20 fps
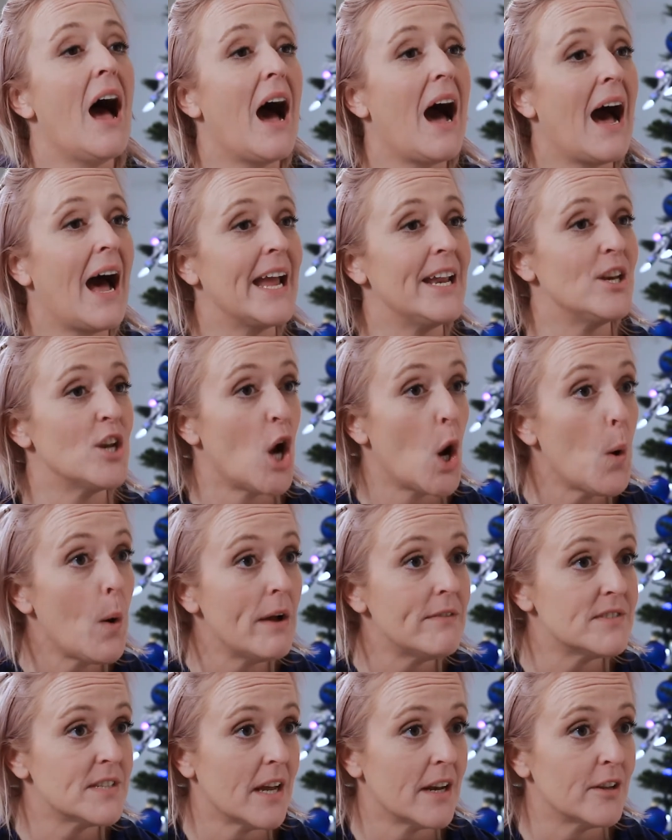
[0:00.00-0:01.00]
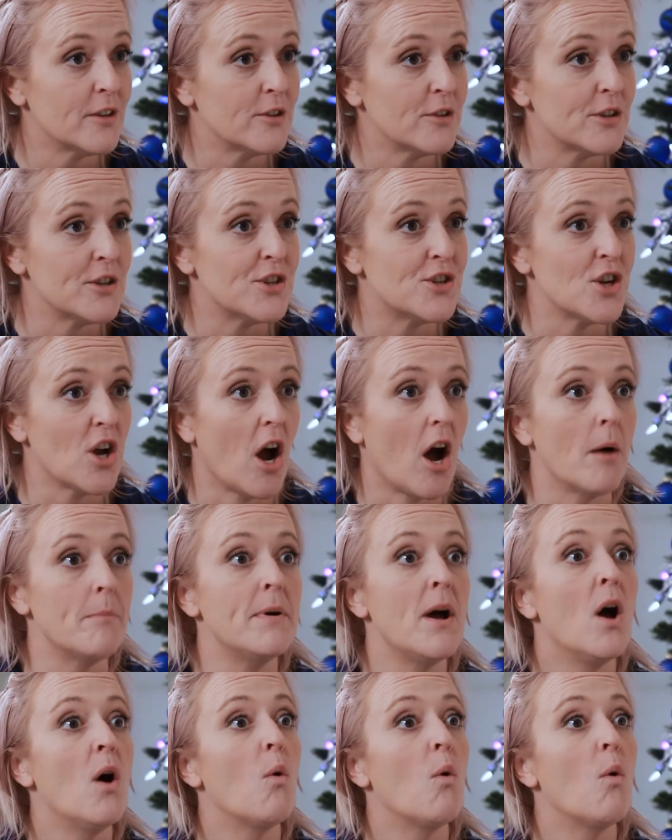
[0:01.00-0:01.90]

I know I've done a good job